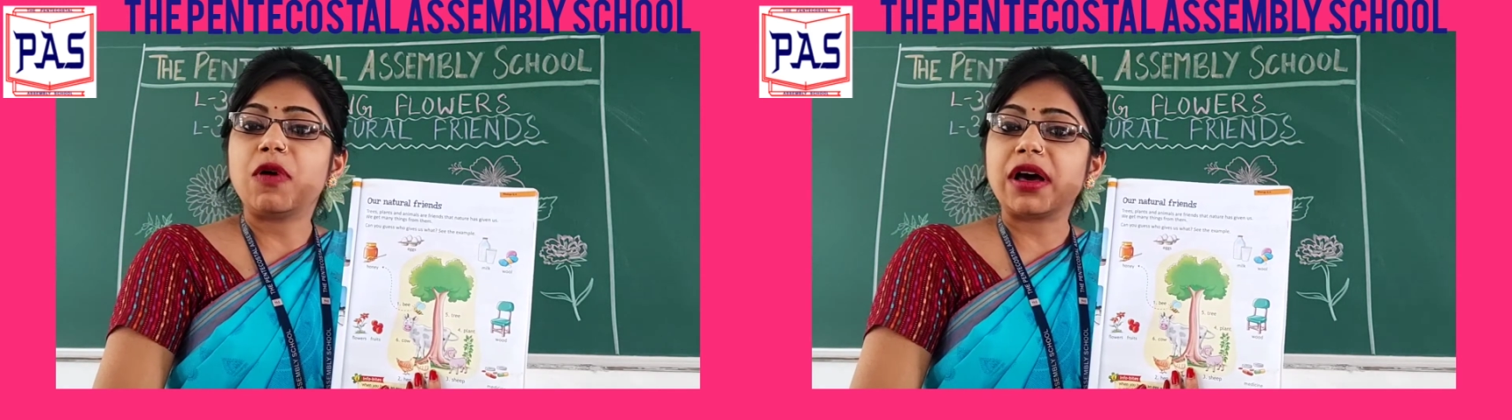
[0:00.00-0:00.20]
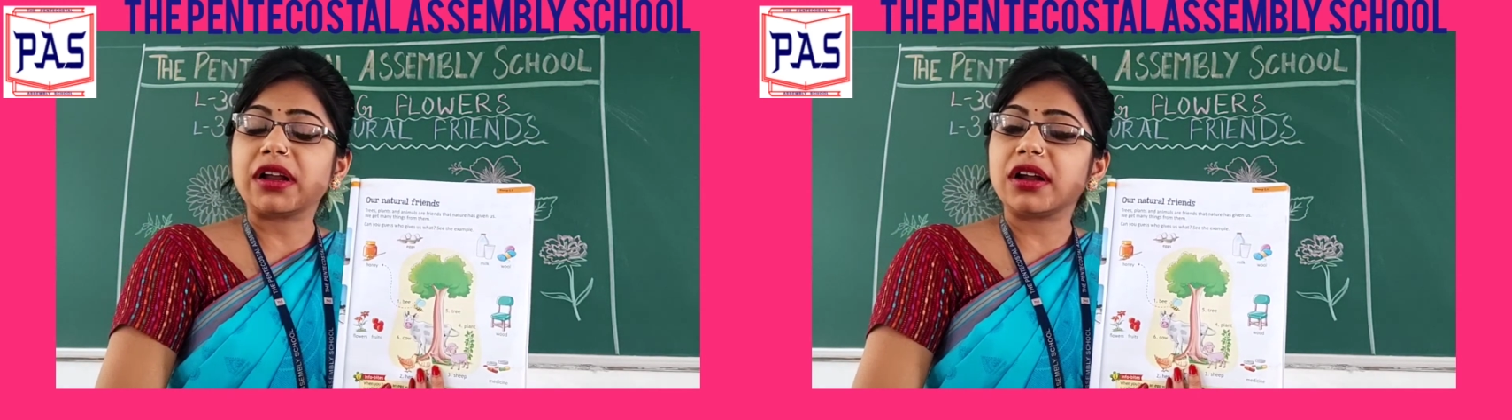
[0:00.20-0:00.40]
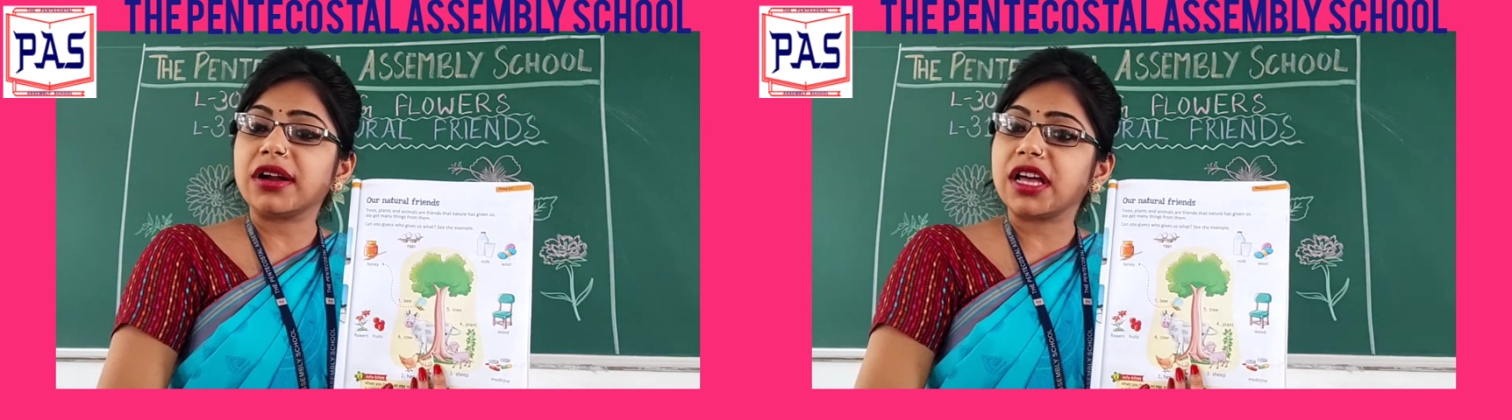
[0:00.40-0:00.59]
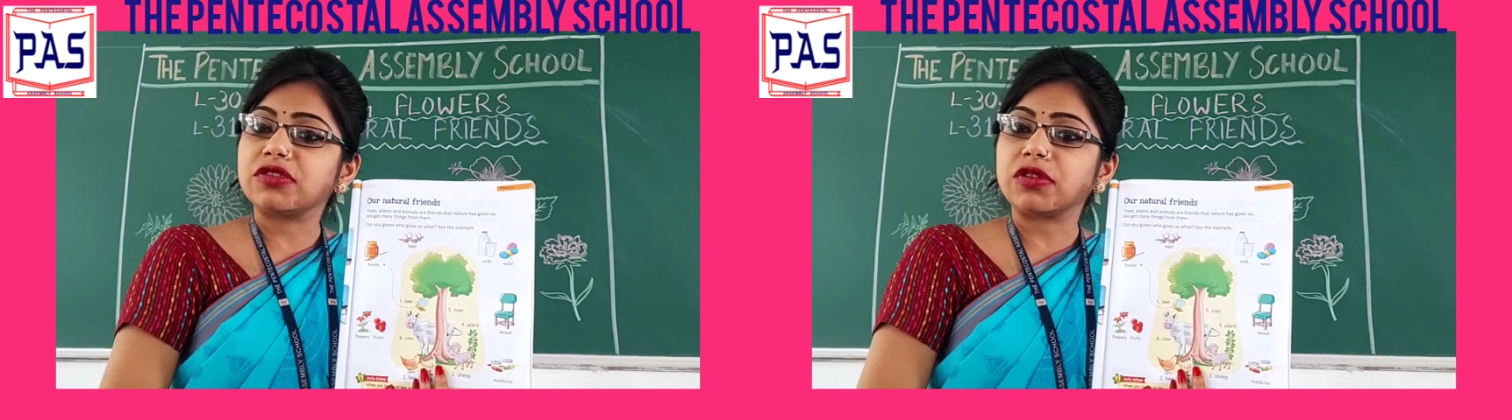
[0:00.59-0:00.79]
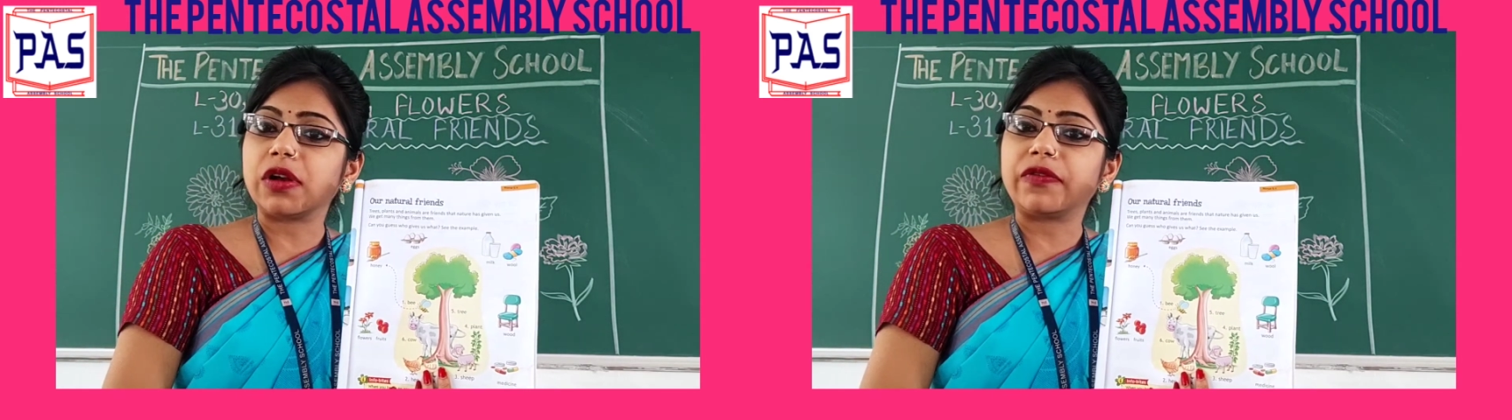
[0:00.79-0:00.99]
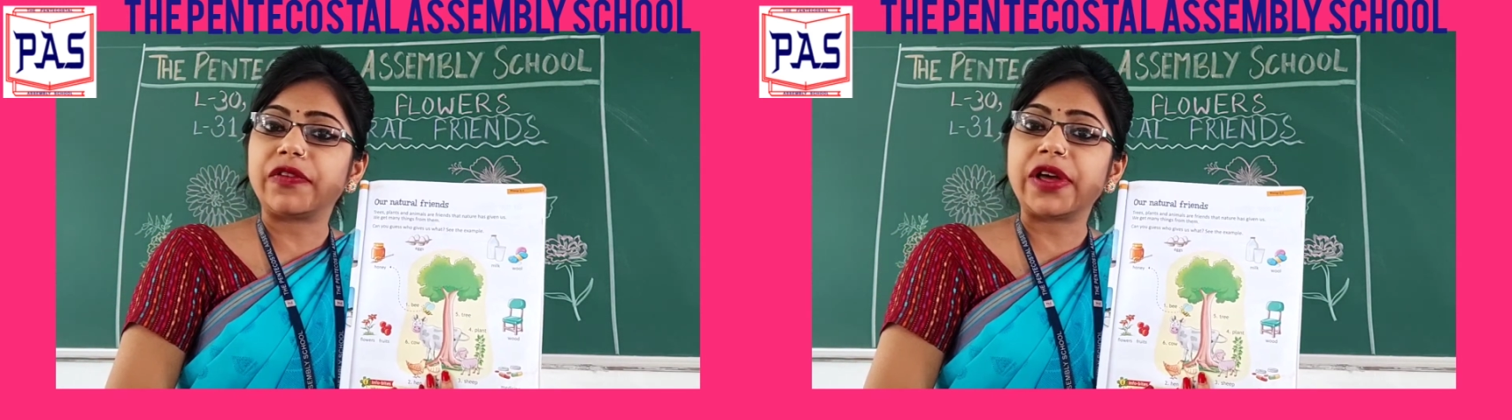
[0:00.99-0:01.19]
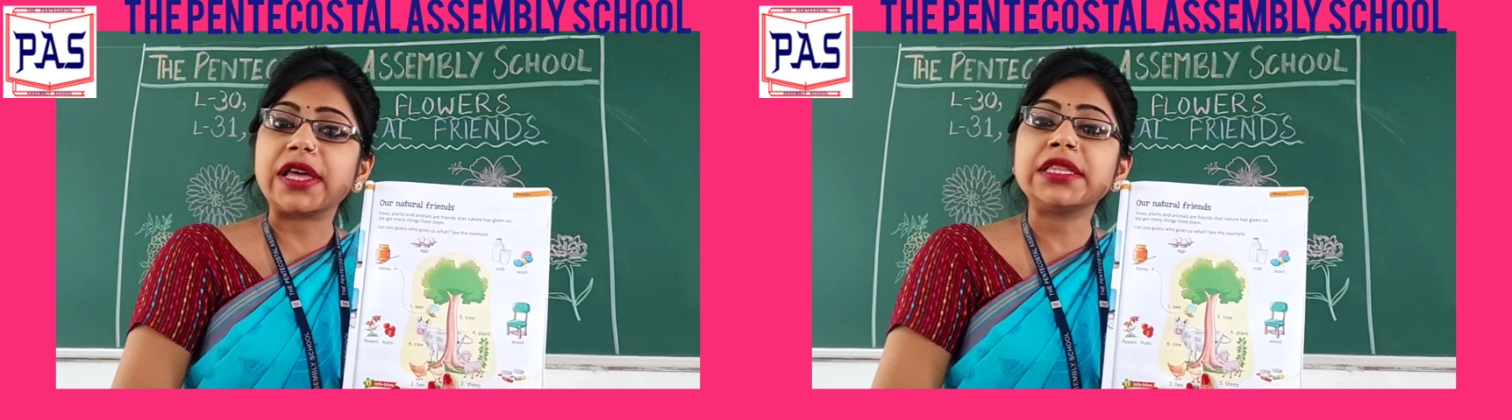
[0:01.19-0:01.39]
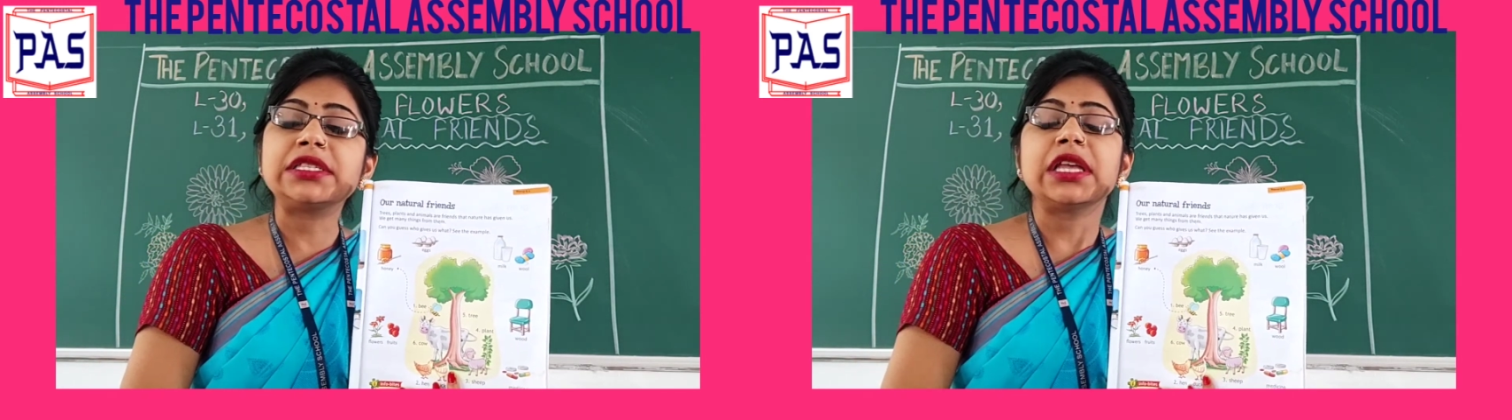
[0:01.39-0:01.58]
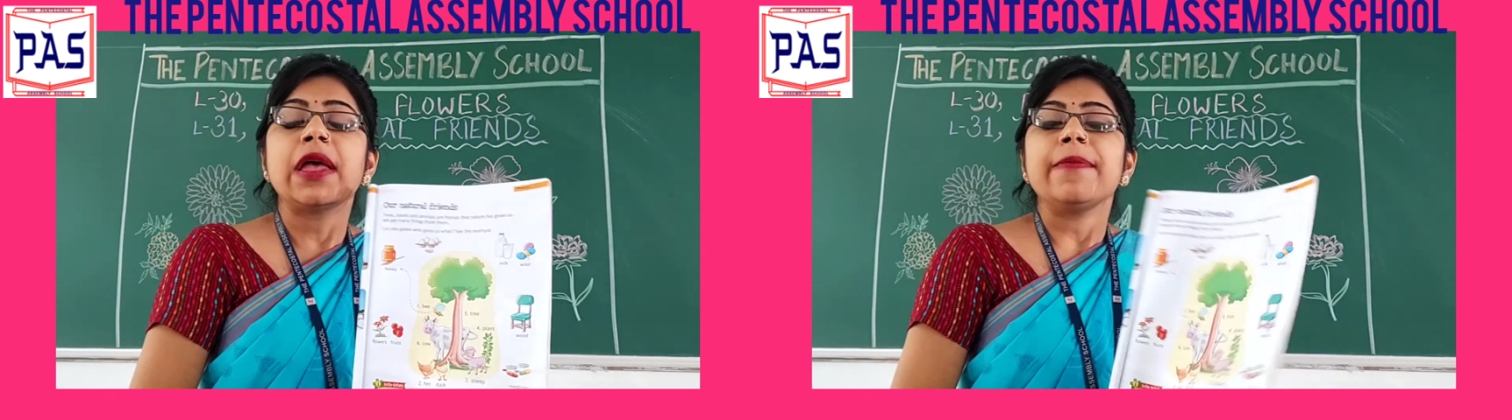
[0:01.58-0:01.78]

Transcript: are our natural friends?